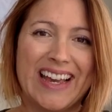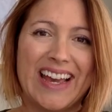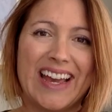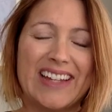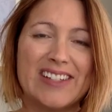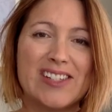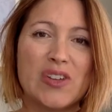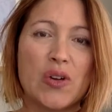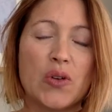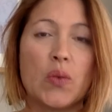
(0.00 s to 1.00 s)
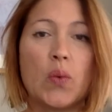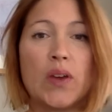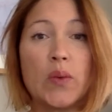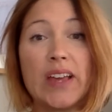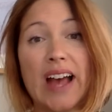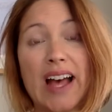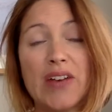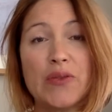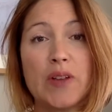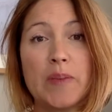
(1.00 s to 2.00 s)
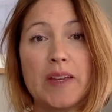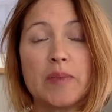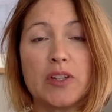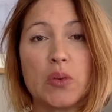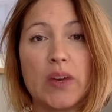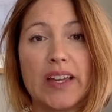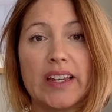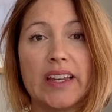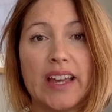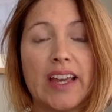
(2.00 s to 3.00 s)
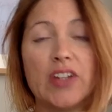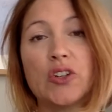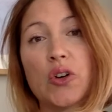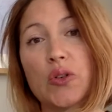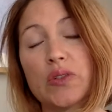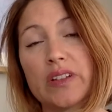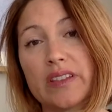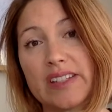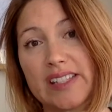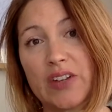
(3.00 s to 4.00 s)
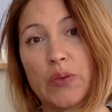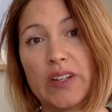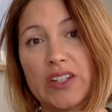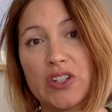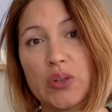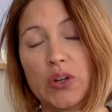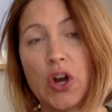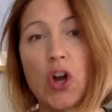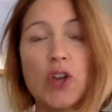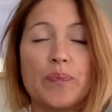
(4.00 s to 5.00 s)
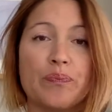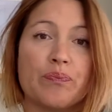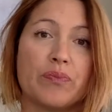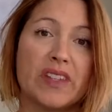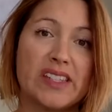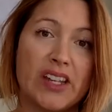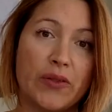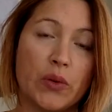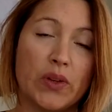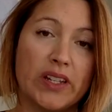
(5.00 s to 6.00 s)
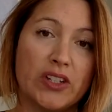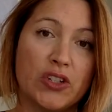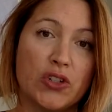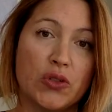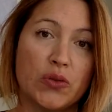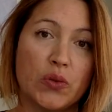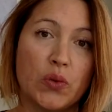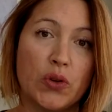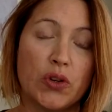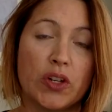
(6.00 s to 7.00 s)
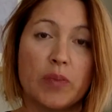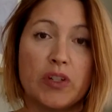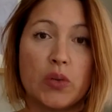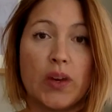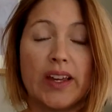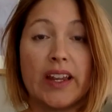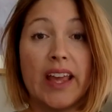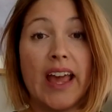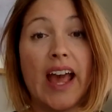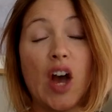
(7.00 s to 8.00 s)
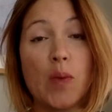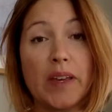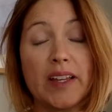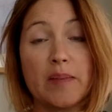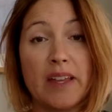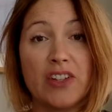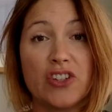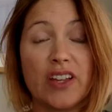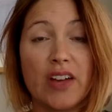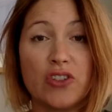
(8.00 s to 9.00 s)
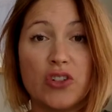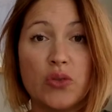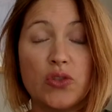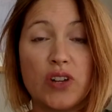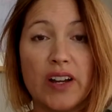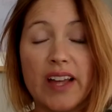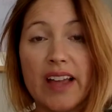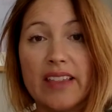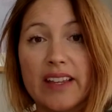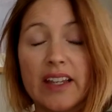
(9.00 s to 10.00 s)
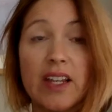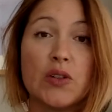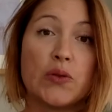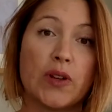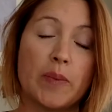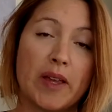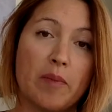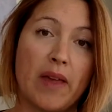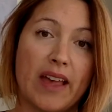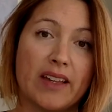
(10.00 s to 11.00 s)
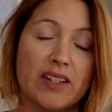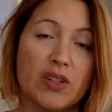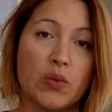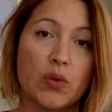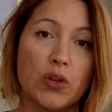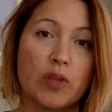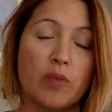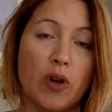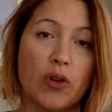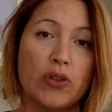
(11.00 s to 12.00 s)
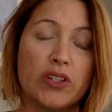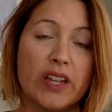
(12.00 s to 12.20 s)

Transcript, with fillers: And so, when we are flipping between, you know, the stuff we need to do at home, the stuff that we need to do for work, between helping and managing our children, and then flipping back into work mode,